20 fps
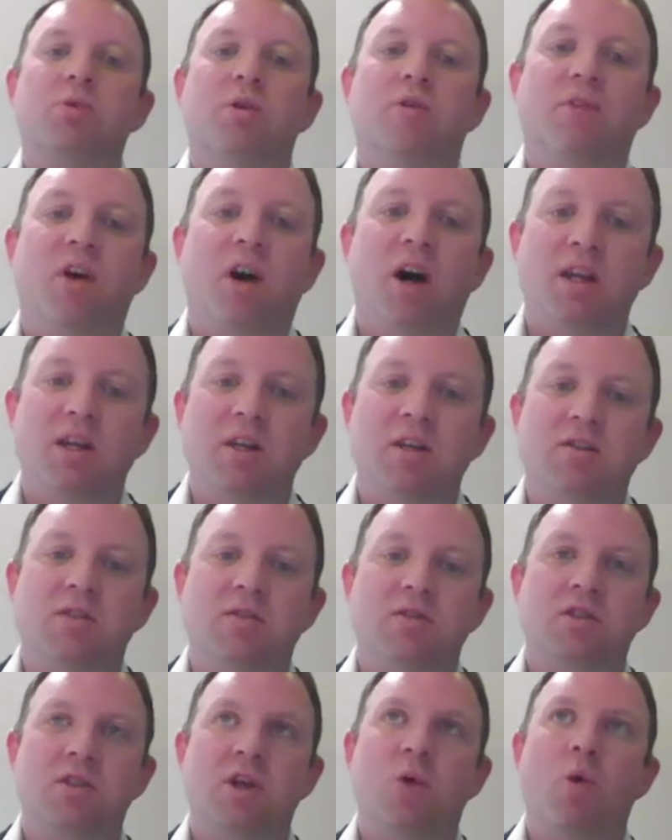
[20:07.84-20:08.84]
providers
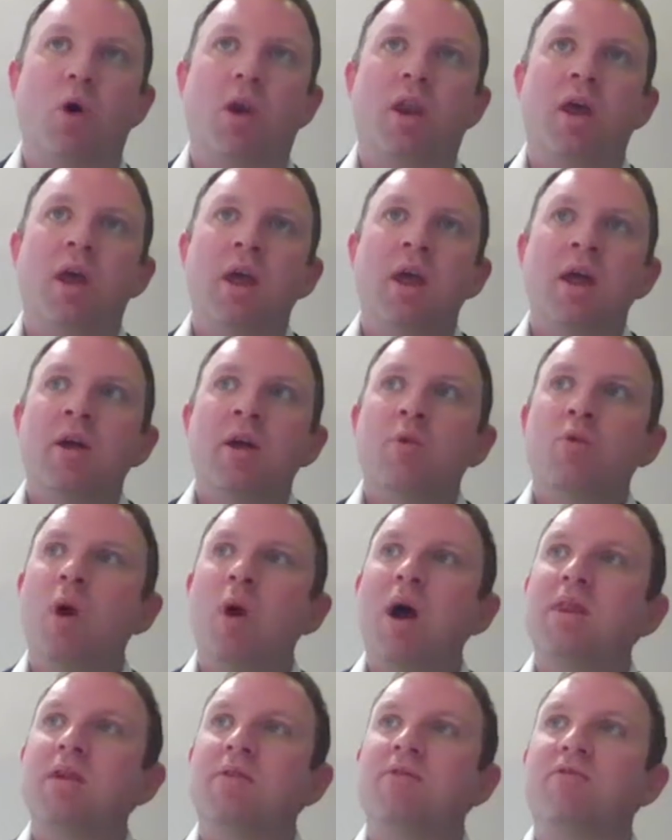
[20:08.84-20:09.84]
and so on,
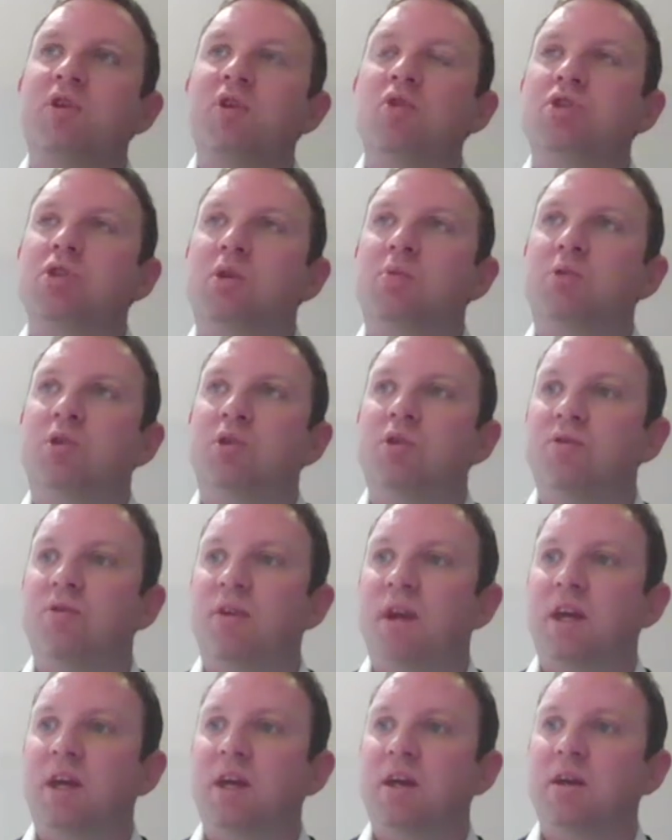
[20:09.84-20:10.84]
where the future
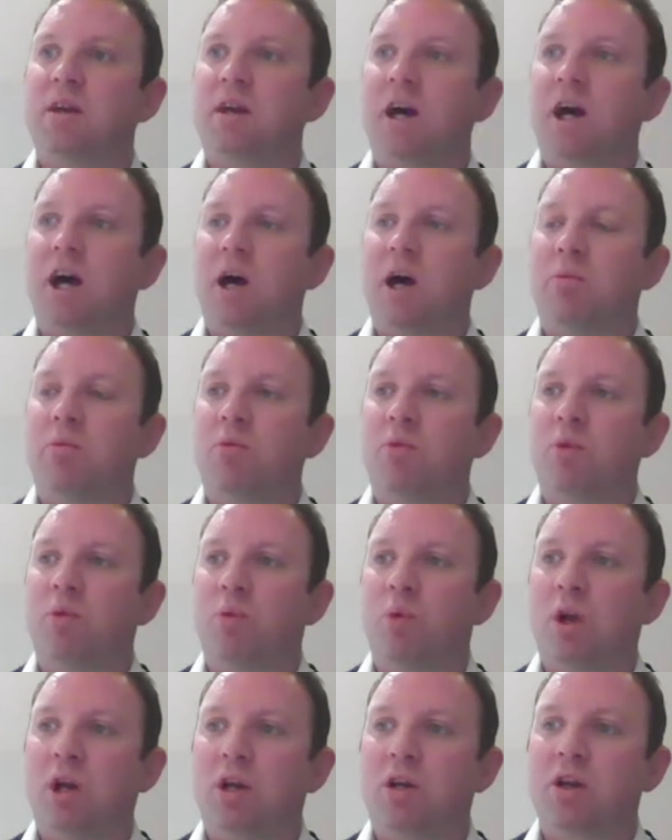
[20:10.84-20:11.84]
proofing
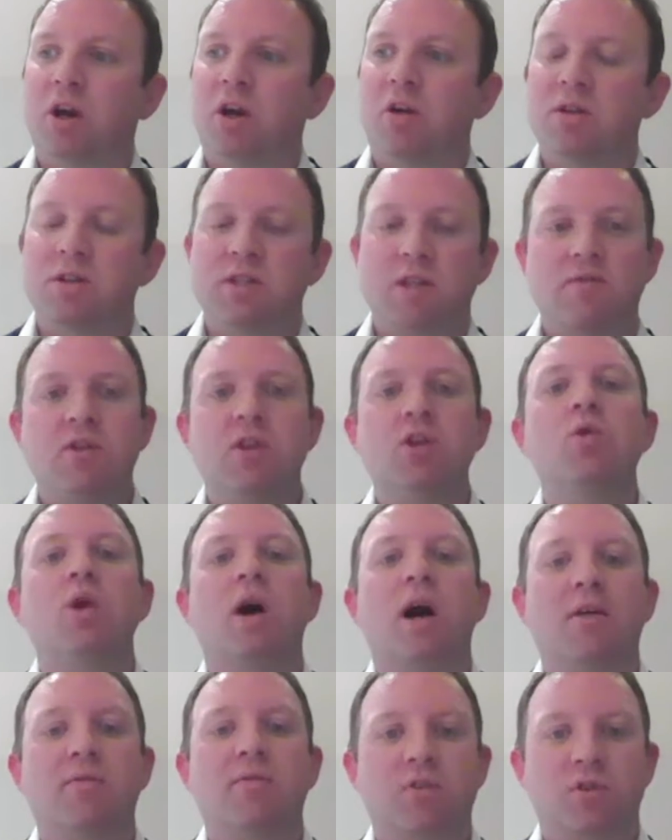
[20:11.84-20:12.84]
will occur is if you
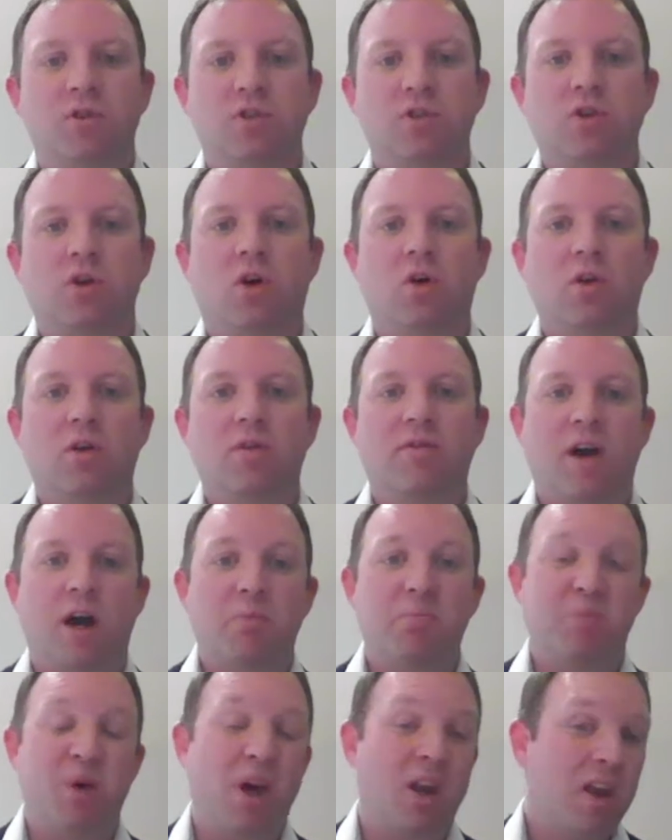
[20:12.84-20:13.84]
have control of
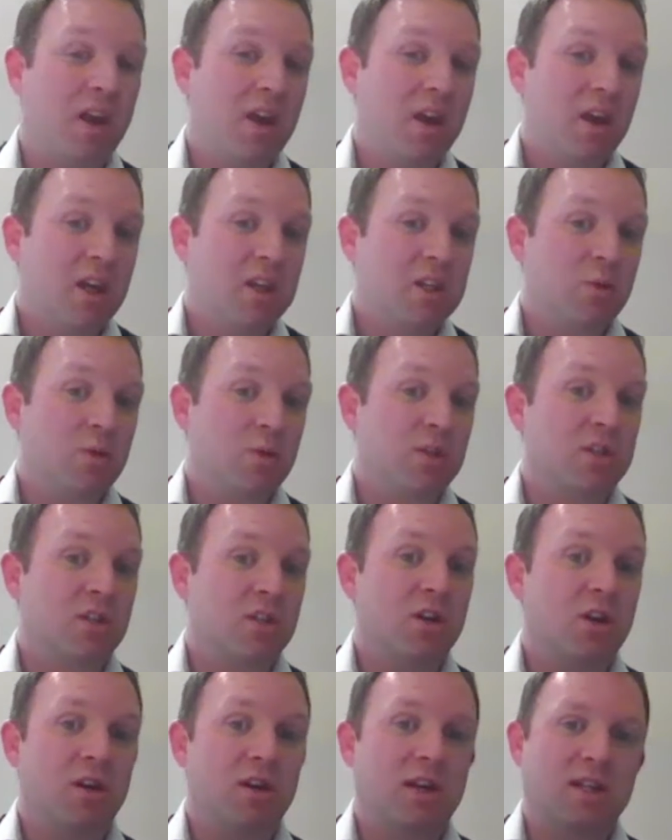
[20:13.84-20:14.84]
that. But to a
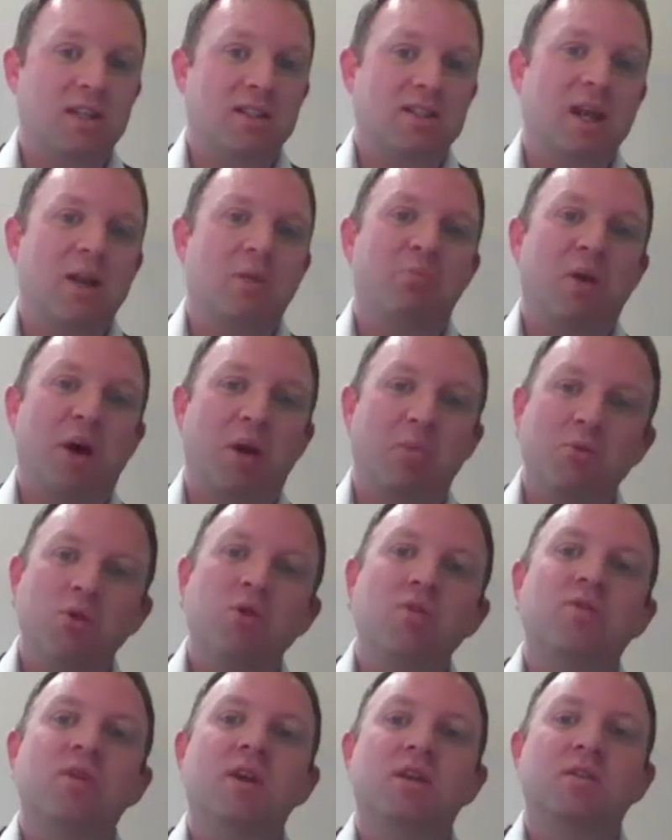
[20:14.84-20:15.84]
certain extent, by
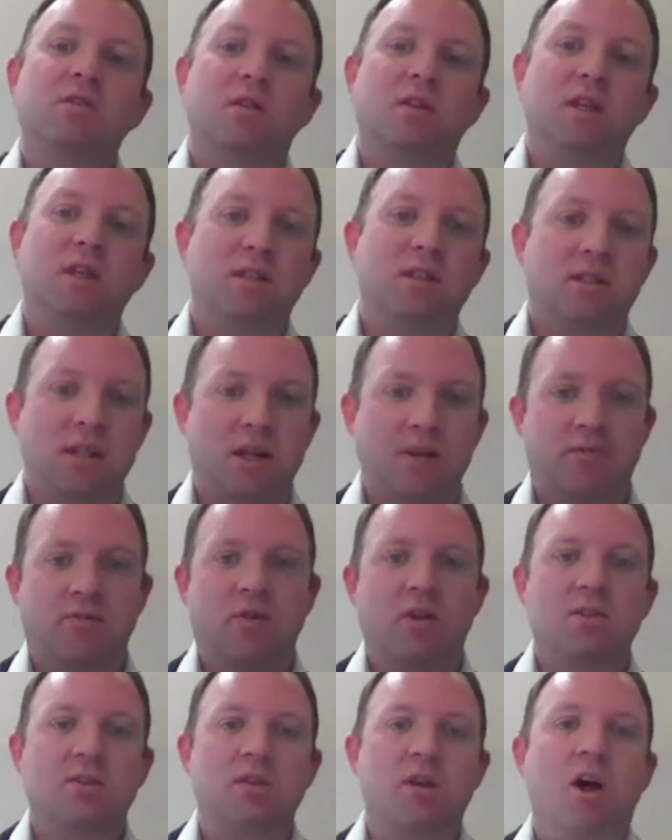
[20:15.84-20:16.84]
moving to these
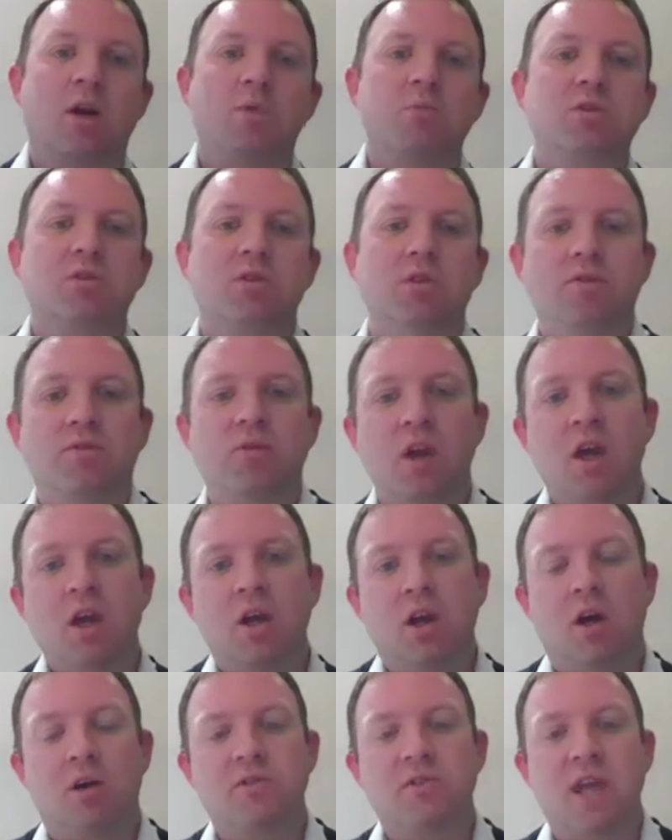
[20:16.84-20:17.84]
different types of
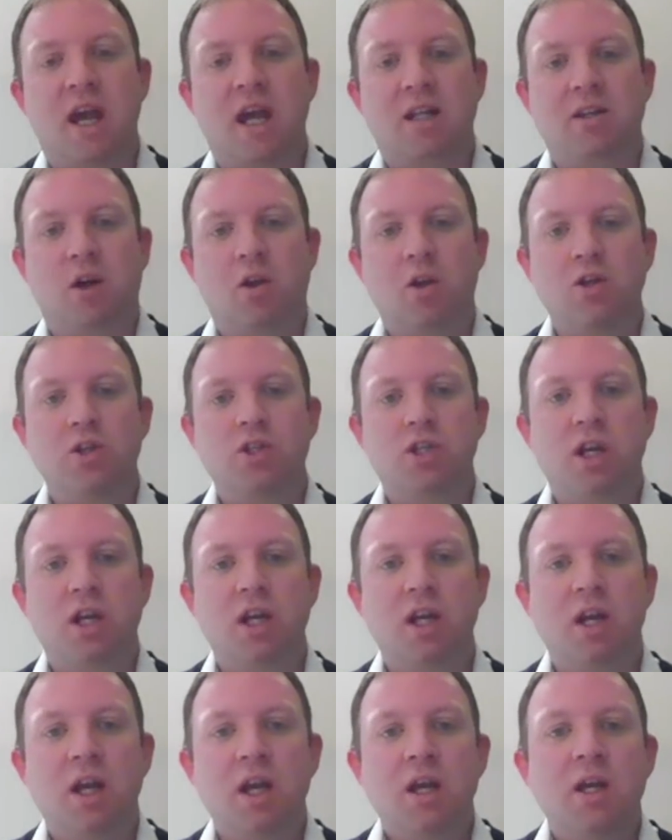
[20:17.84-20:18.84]

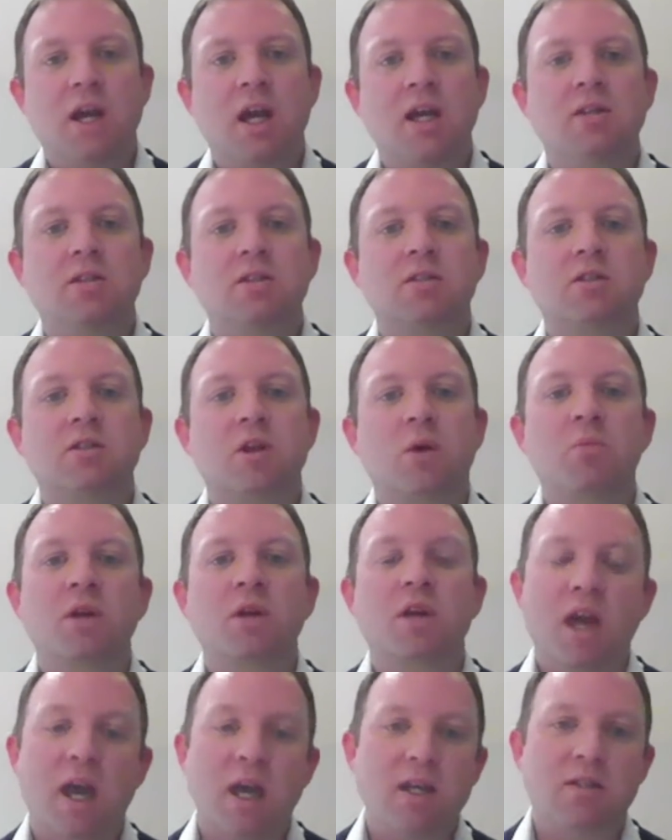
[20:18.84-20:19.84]
technology, in some
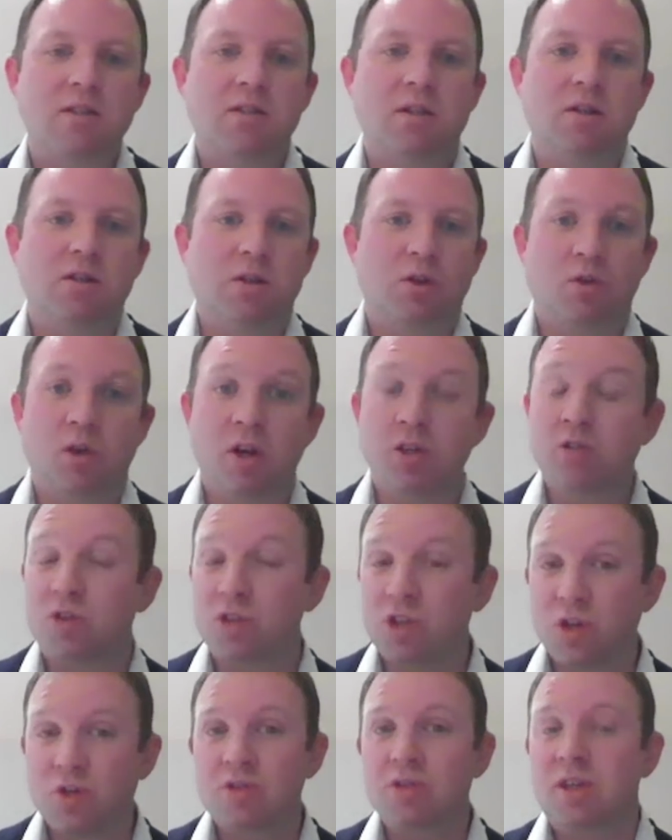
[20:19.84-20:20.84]
cases you're
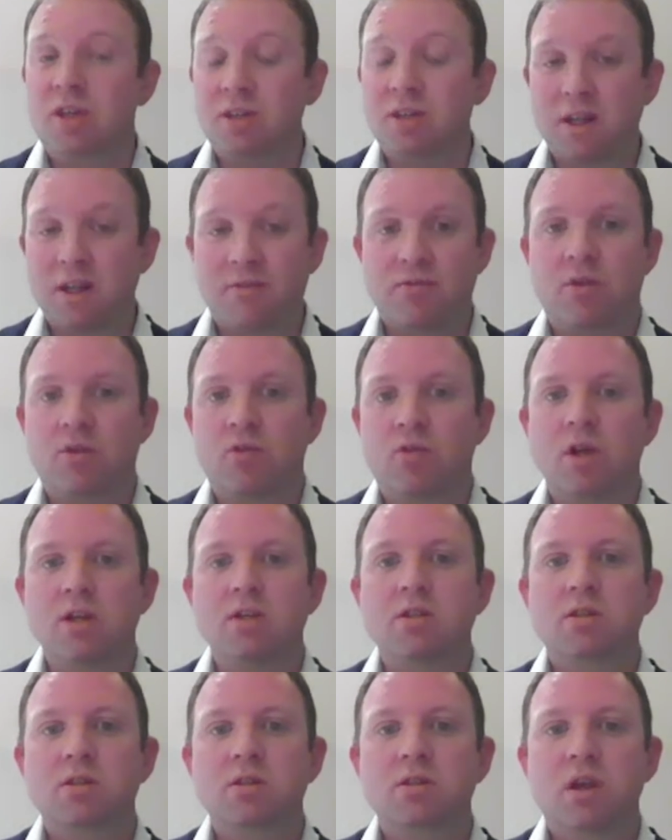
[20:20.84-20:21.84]
introducing different
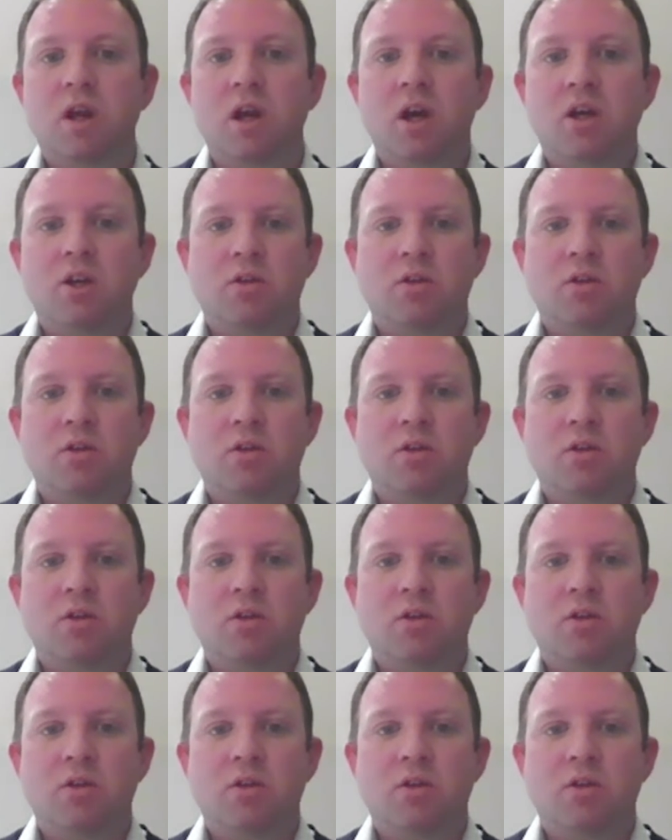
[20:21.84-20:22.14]
risks.